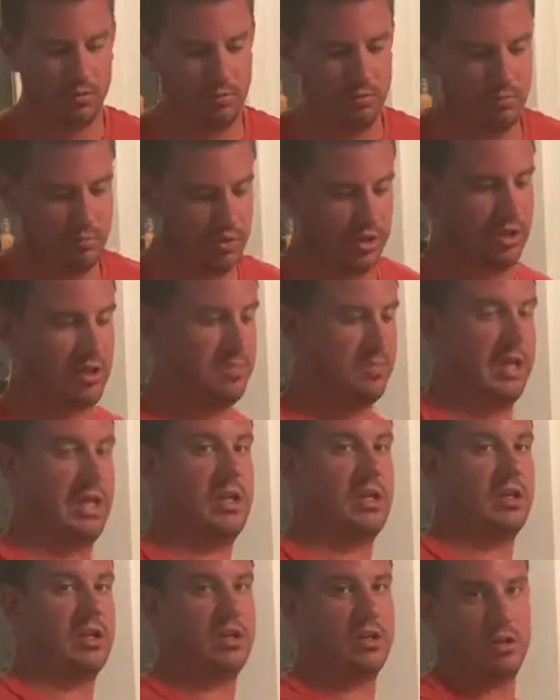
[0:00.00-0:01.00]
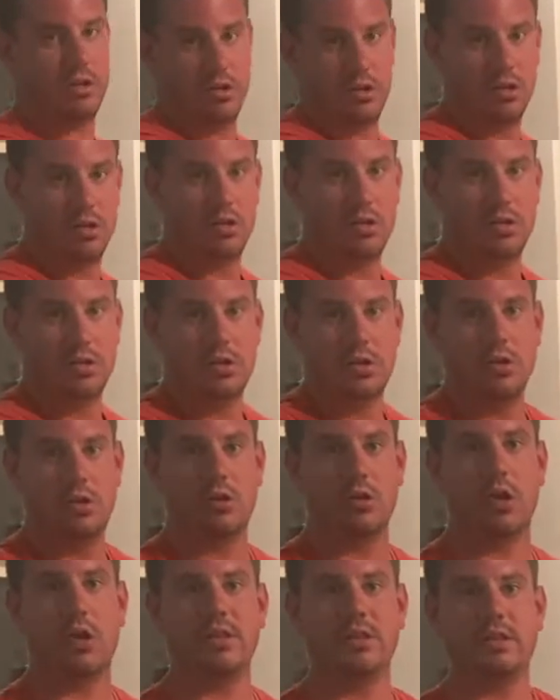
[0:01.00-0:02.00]
put the bacon
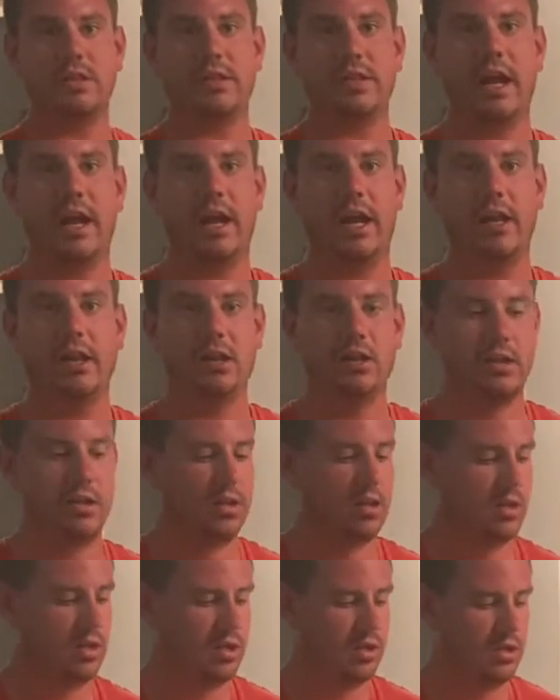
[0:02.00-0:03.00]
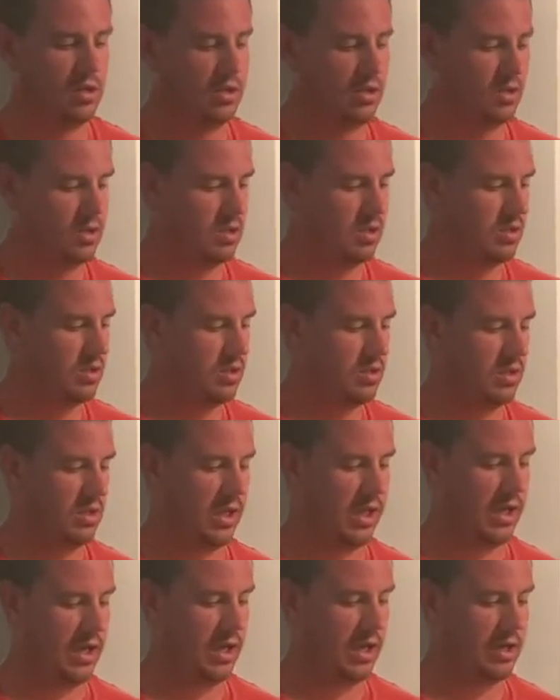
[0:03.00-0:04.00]
onto that
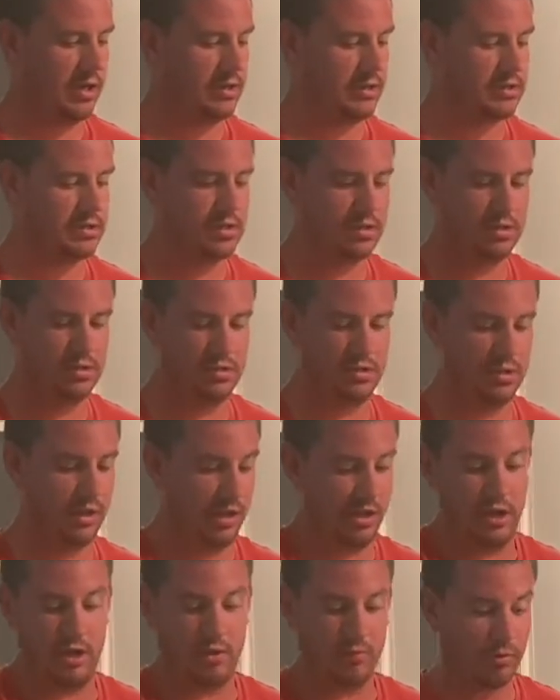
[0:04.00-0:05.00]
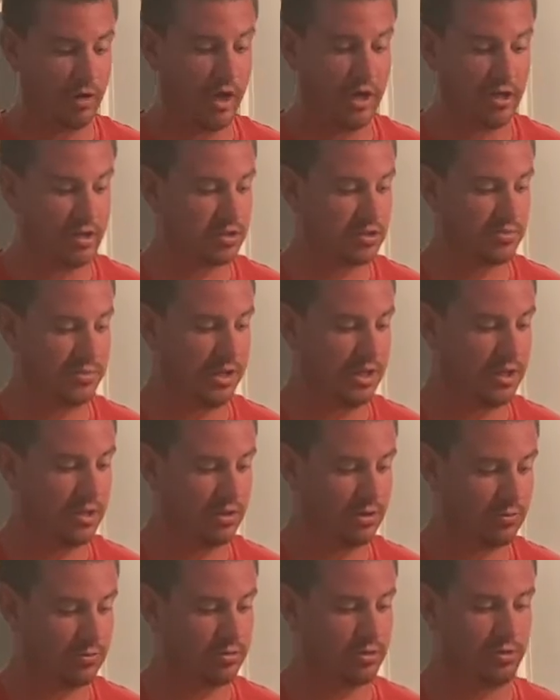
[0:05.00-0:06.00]
and then get right into making
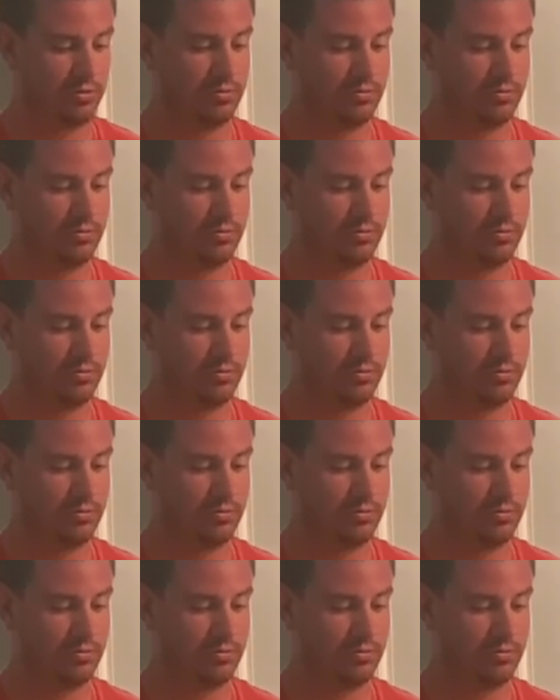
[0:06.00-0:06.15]
the roux.